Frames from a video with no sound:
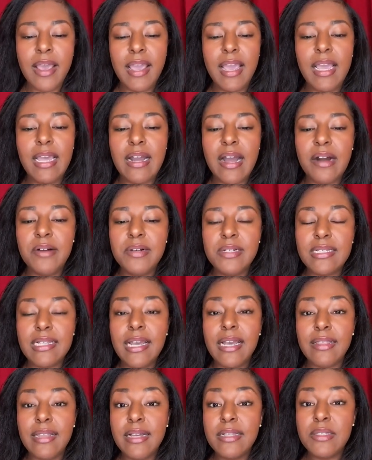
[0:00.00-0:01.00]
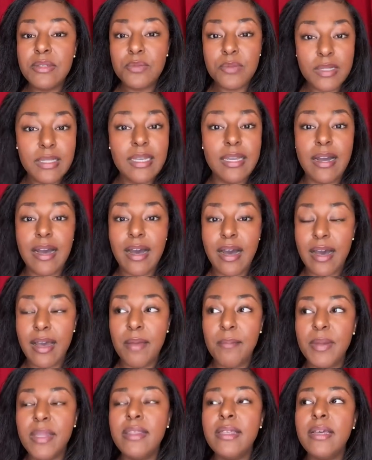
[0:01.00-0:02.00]
And I was like, that's really high.
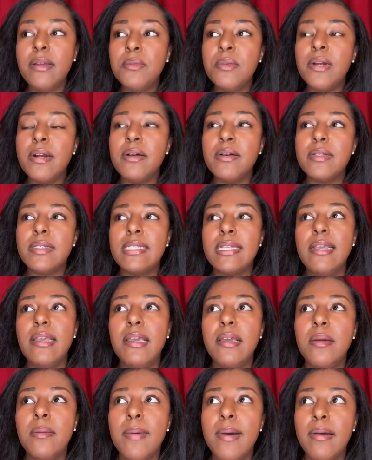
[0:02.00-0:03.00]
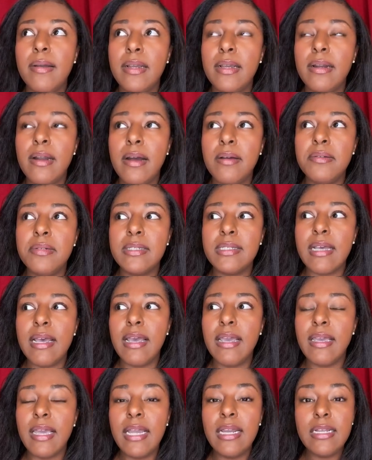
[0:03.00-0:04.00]
But then when I was thinking about it, I was
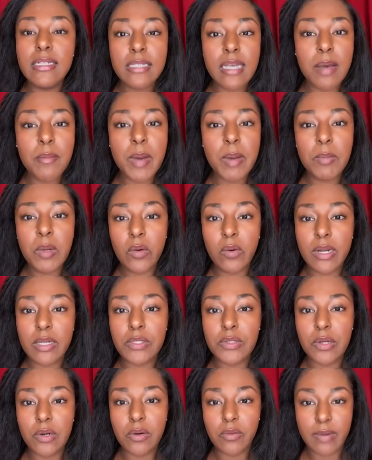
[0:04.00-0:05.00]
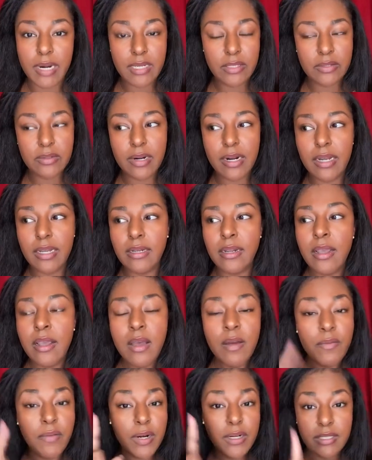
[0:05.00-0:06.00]
like, anytime I'm going to a restaurant,
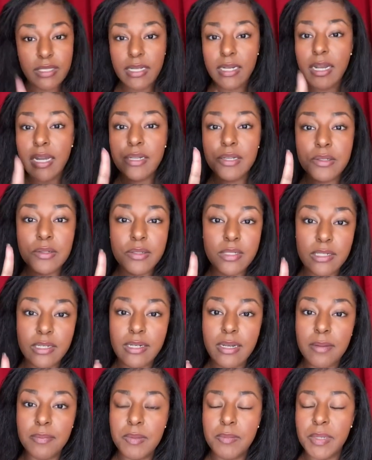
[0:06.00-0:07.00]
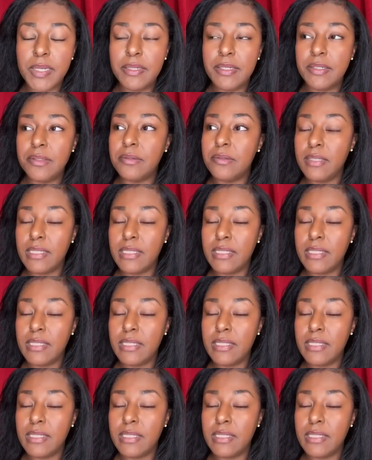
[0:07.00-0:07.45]
first thing I do is look up the menu.